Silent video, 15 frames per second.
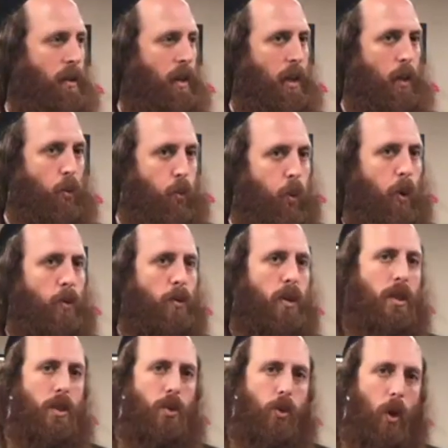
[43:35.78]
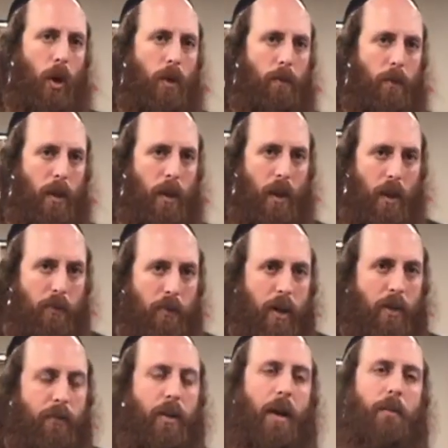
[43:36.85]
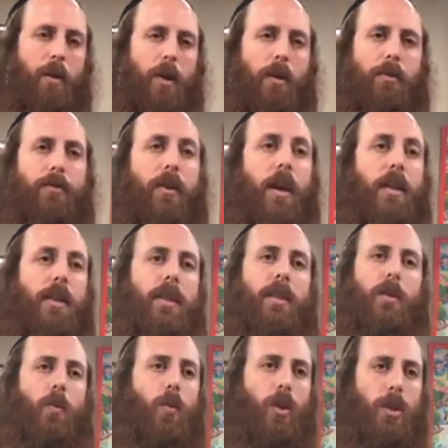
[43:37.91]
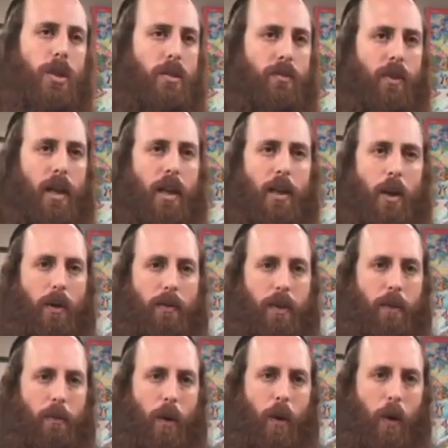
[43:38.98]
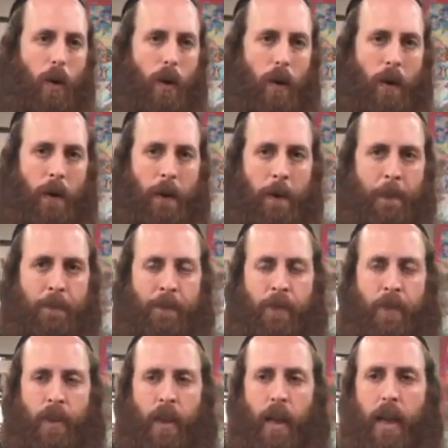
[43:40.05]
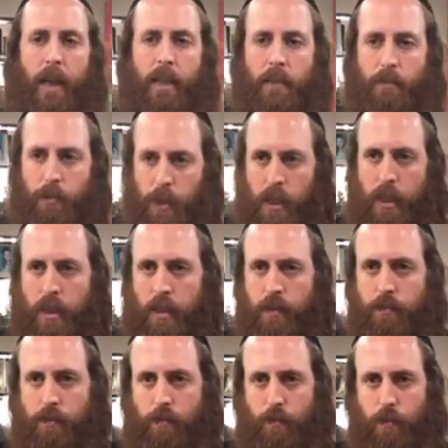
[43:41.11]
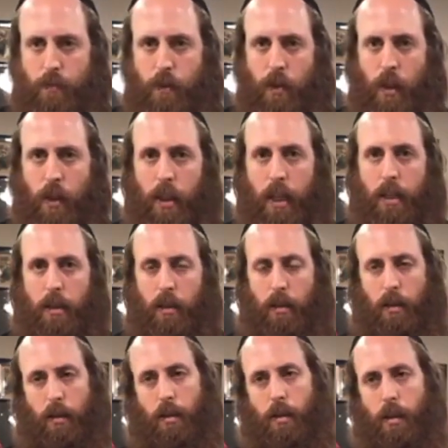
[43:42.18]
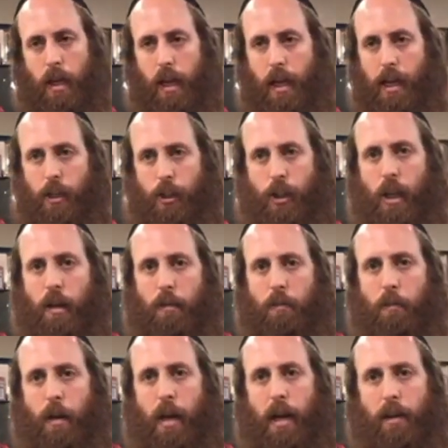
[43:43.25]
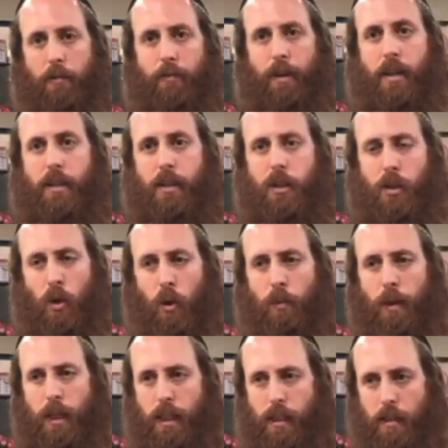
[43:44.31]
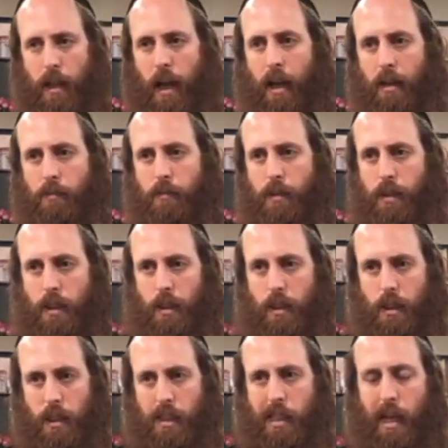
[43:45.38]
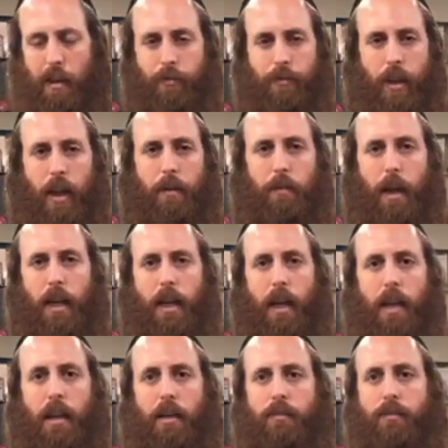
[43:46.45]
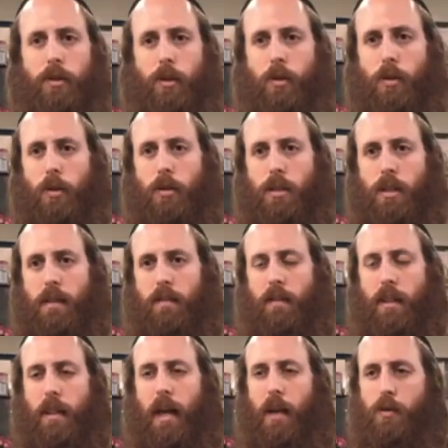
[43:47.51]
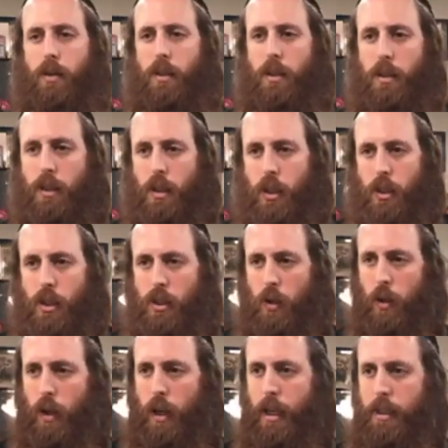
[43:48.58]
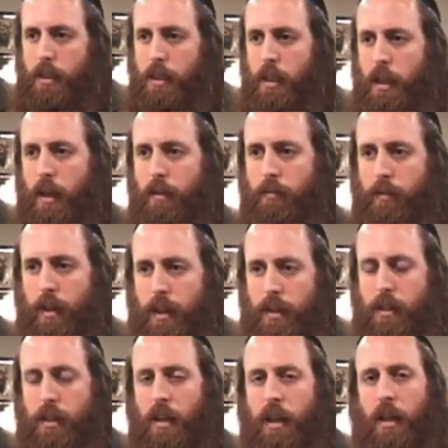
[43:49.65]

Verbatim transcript: It won't destroy me. Even if I'm going to fail in the worst failure of them all. And me, that, thank Hashem, I failed so many times in this lifetime, like I lived 7,000 years already, I failed.